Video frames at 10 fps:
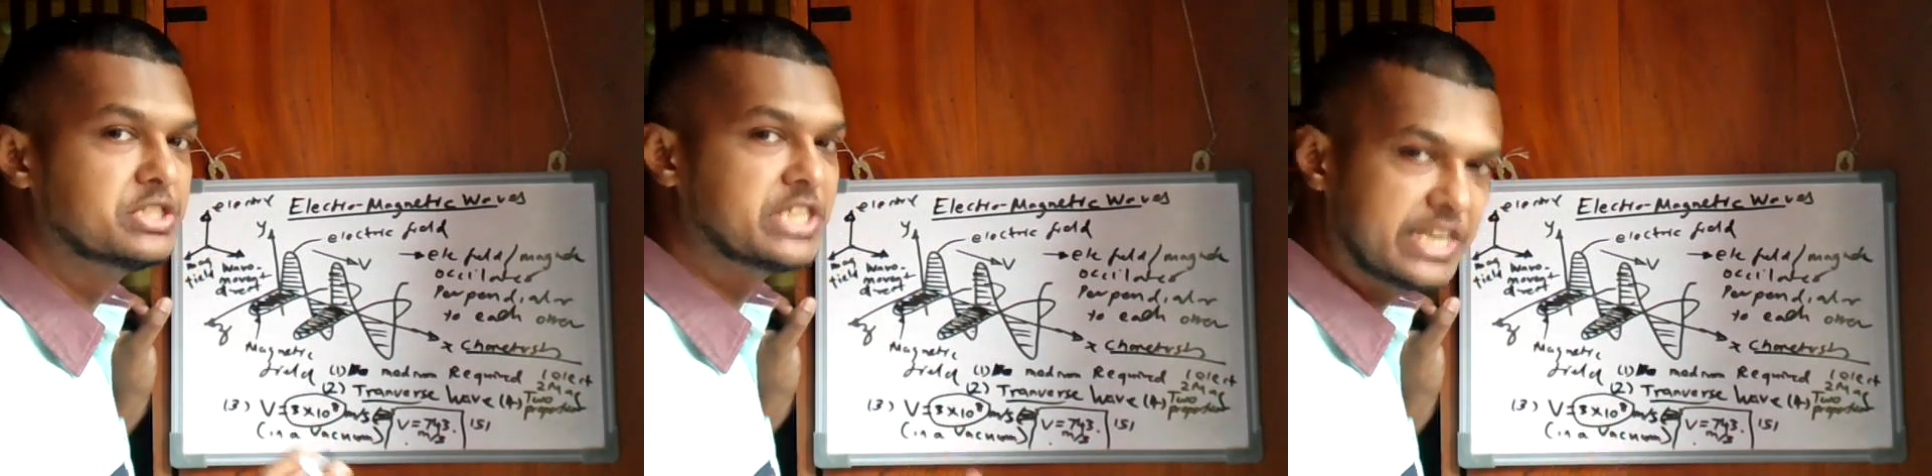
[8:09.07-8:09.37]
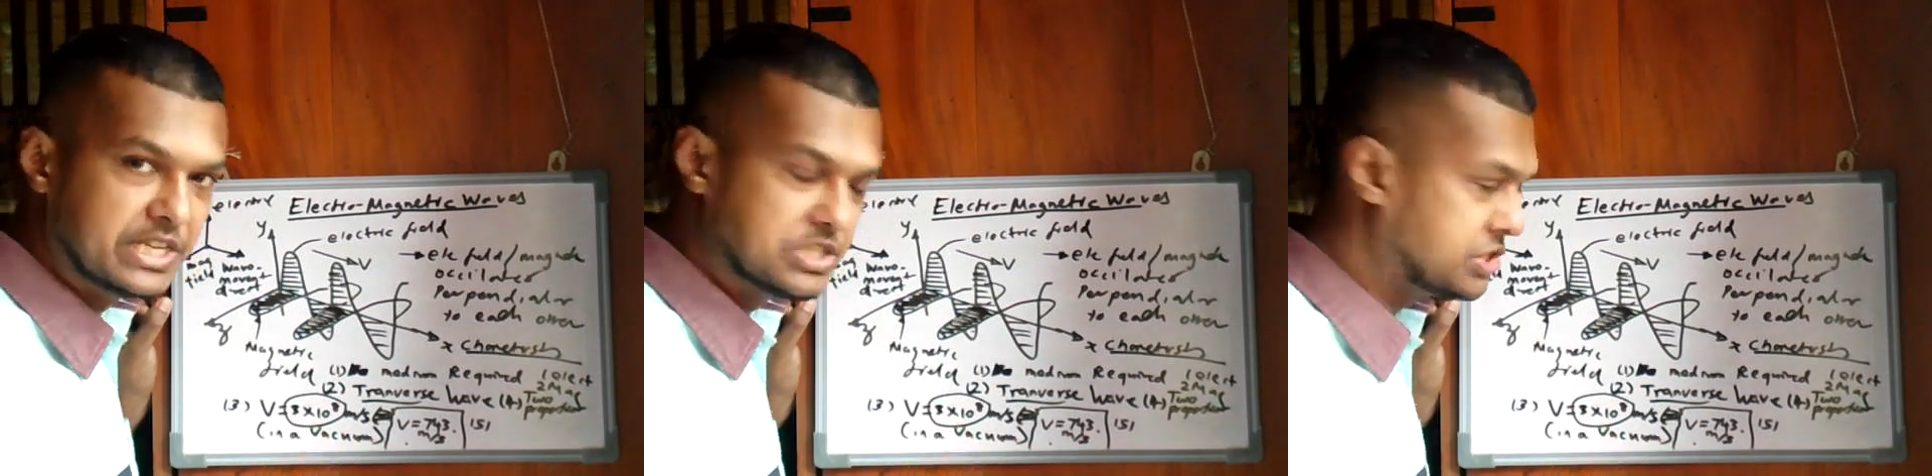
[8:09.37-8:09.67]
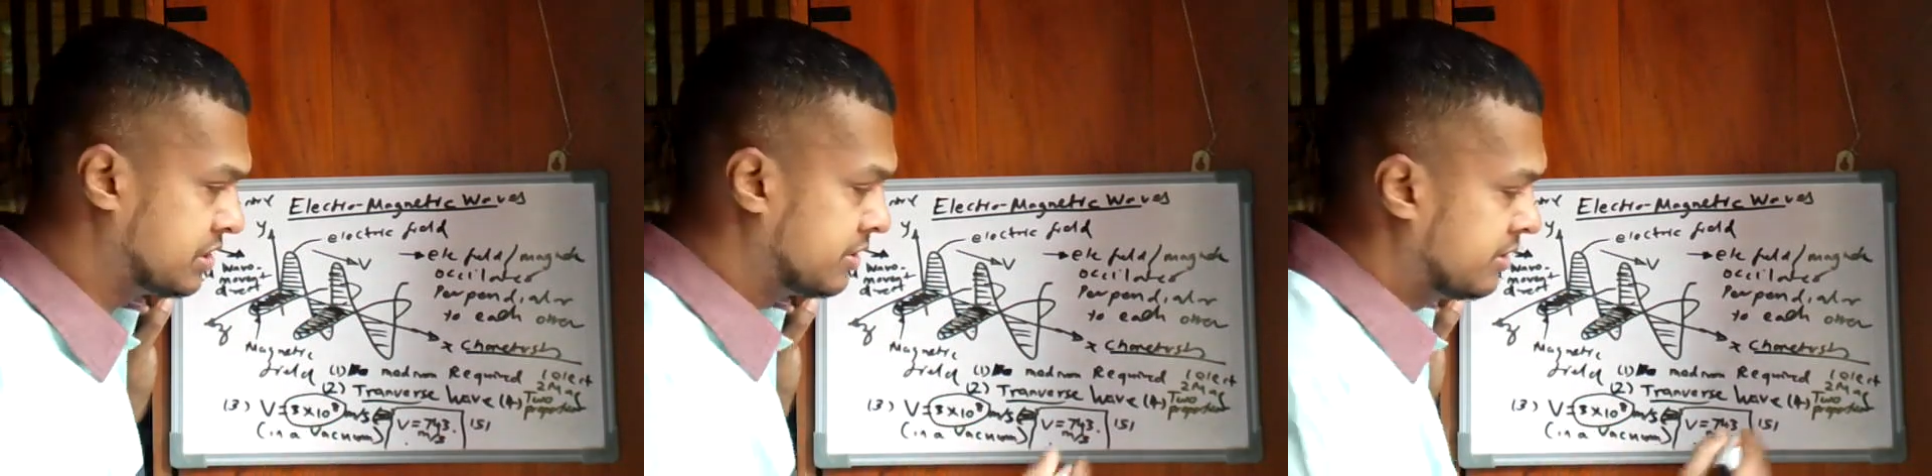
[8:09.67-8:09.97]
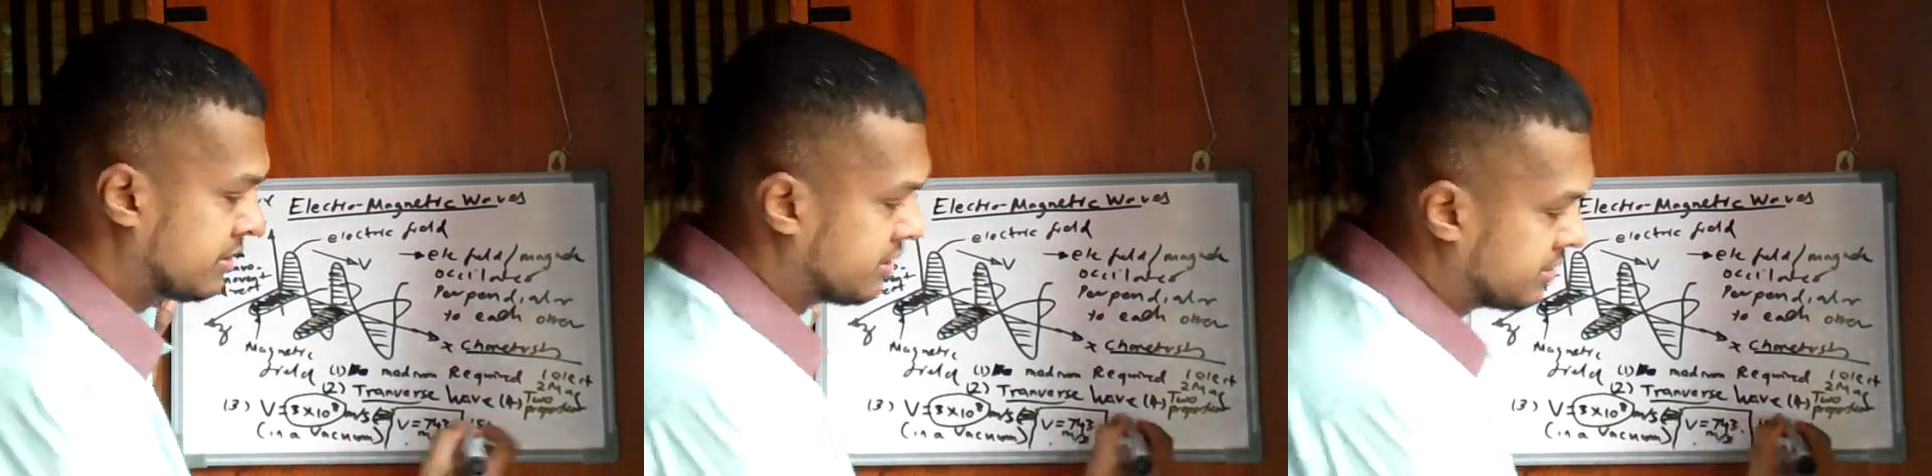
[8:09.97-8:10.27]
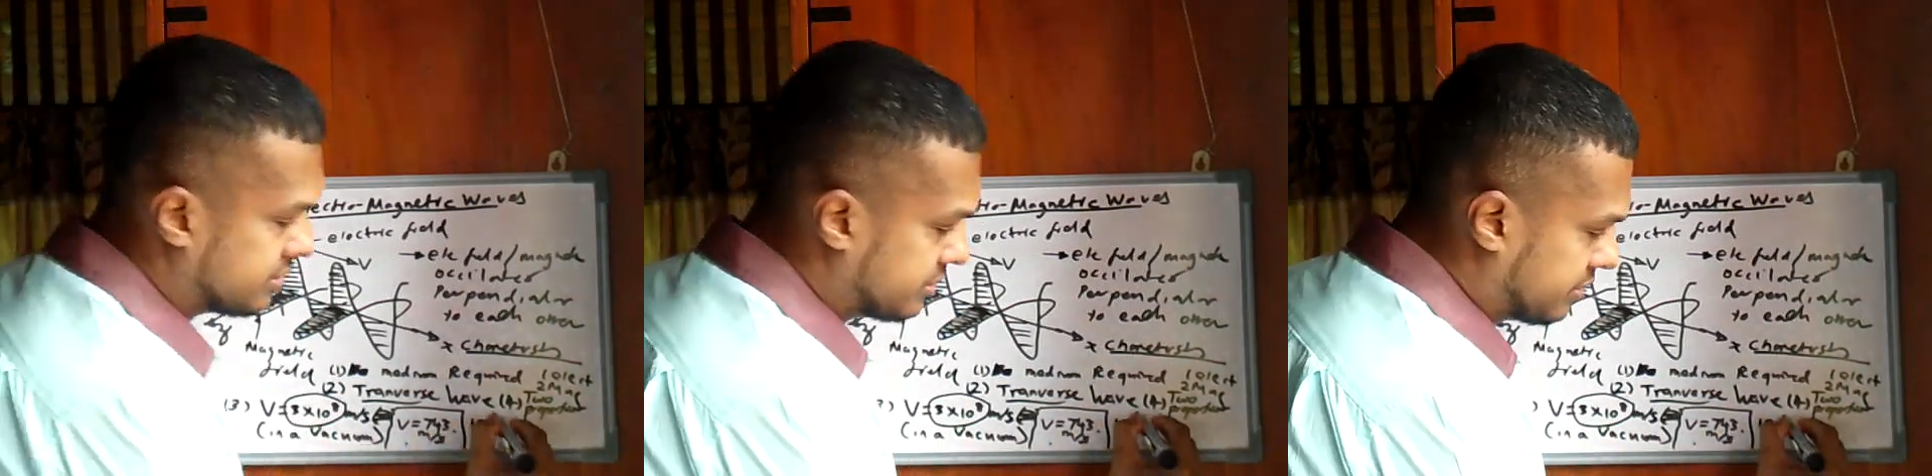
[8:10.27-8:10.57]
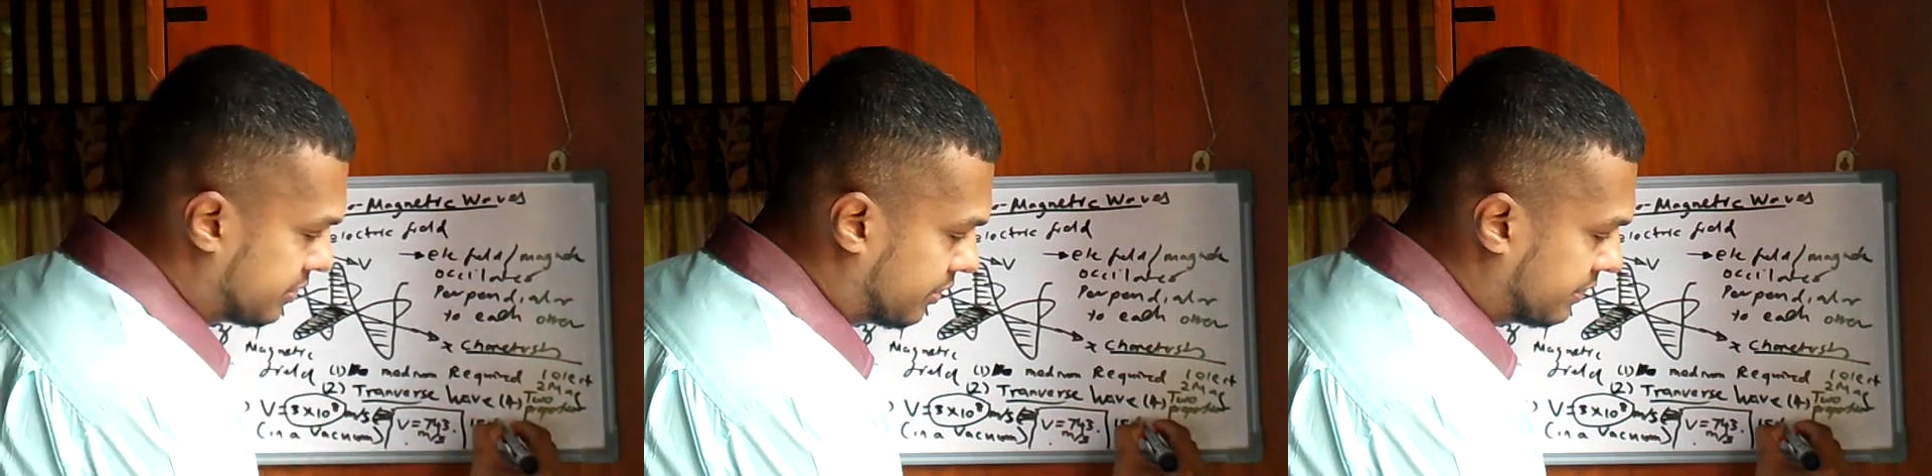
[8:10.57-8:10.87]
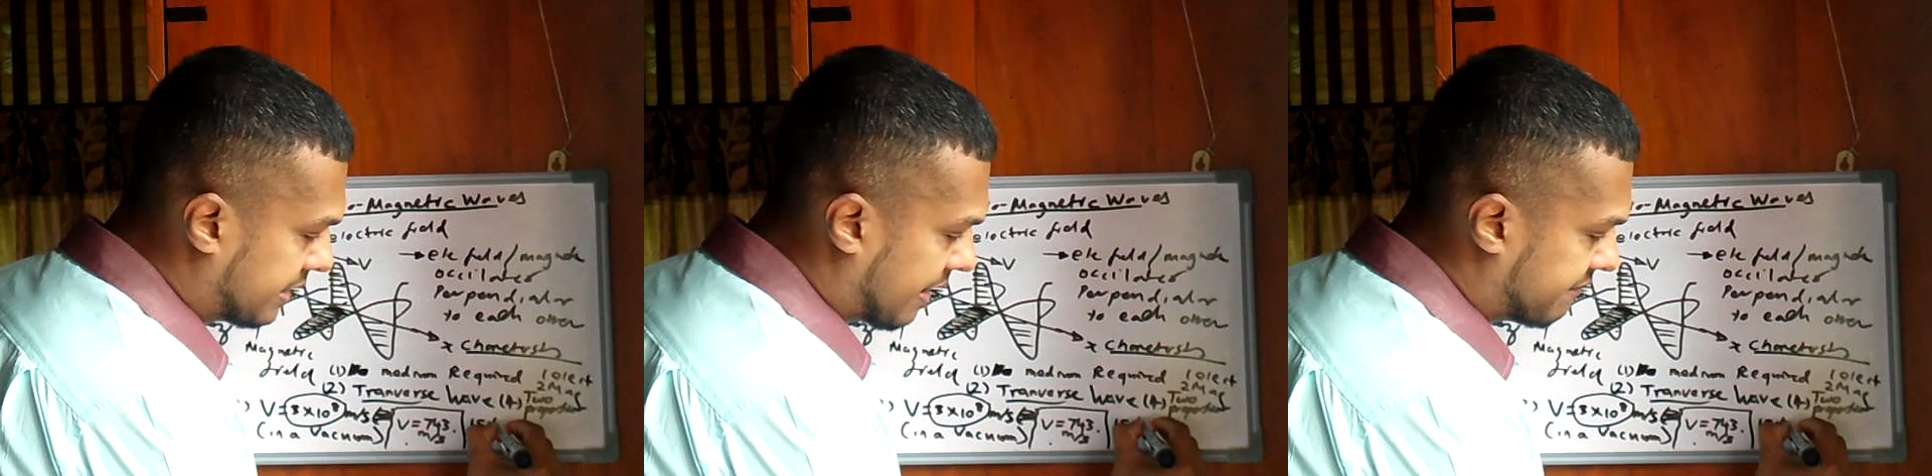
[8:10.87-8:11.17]
change.
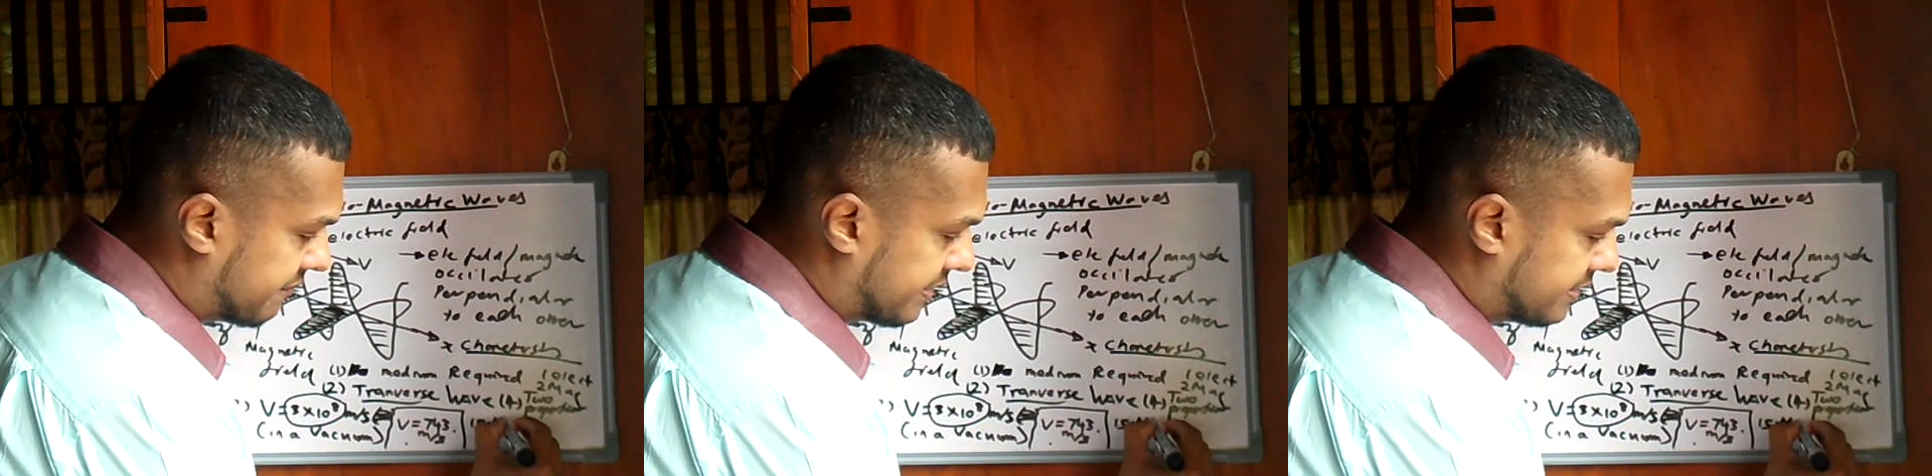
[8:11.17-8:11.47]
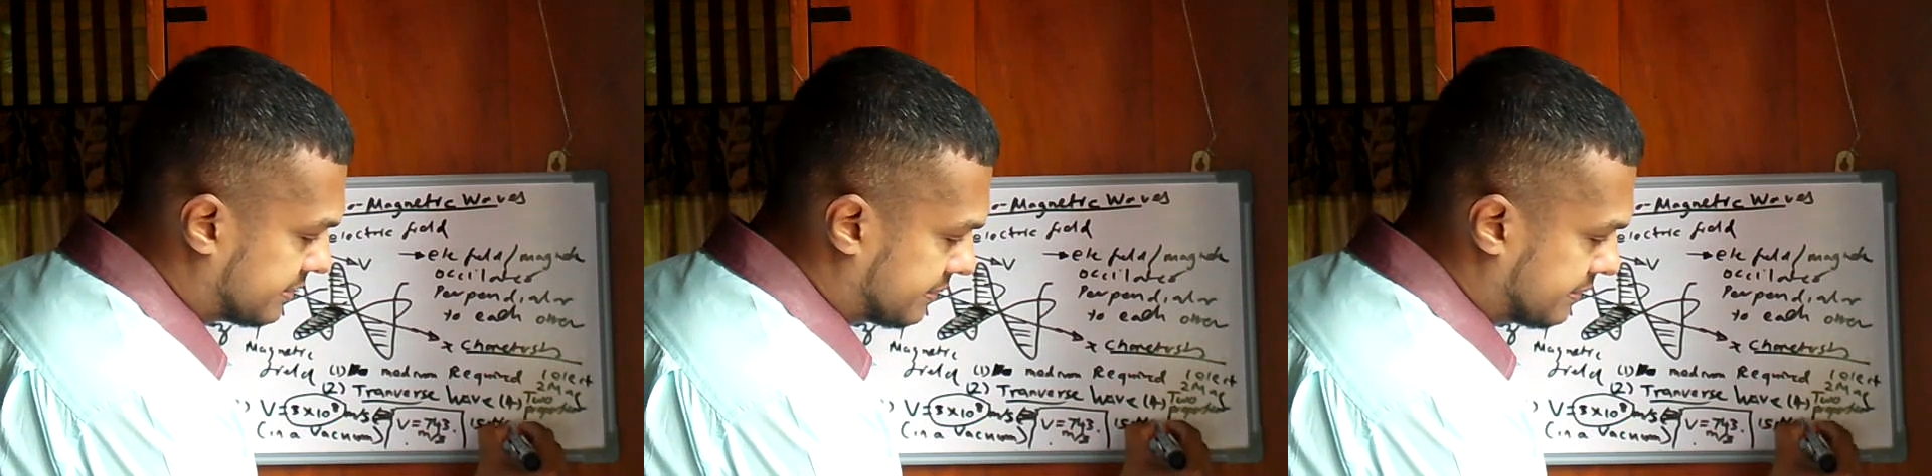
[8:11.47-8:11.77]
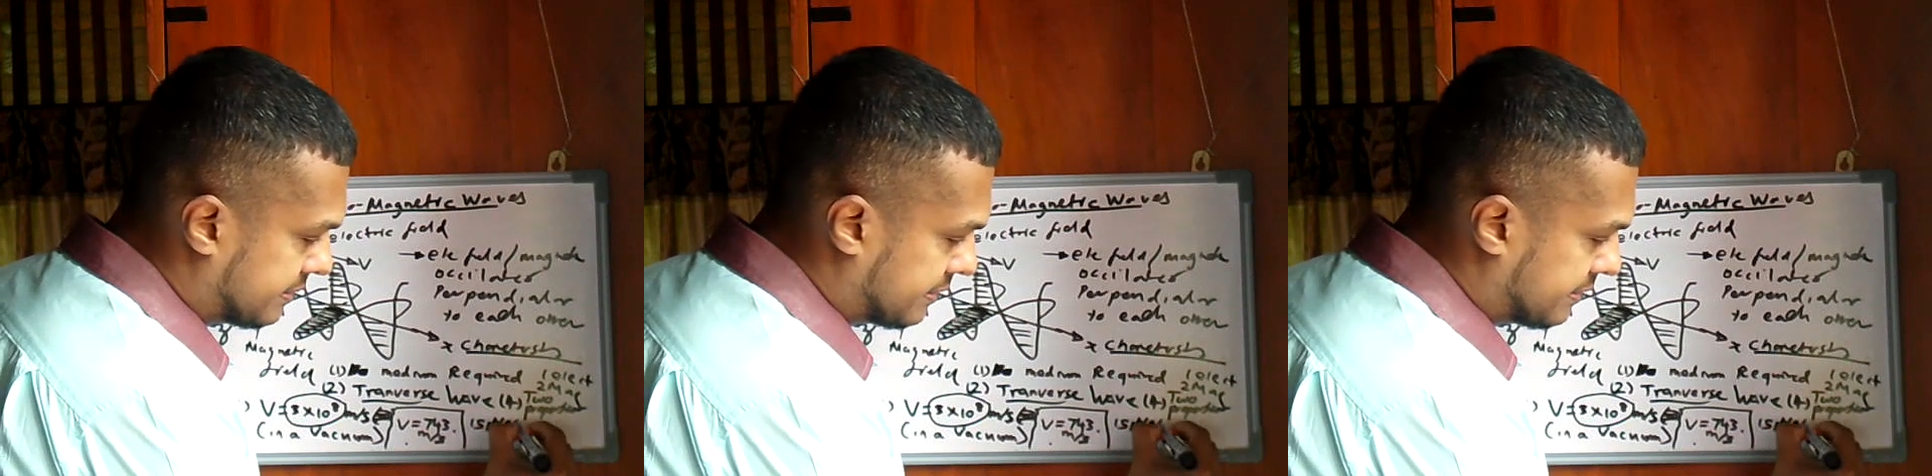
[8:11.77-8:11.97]
Not affected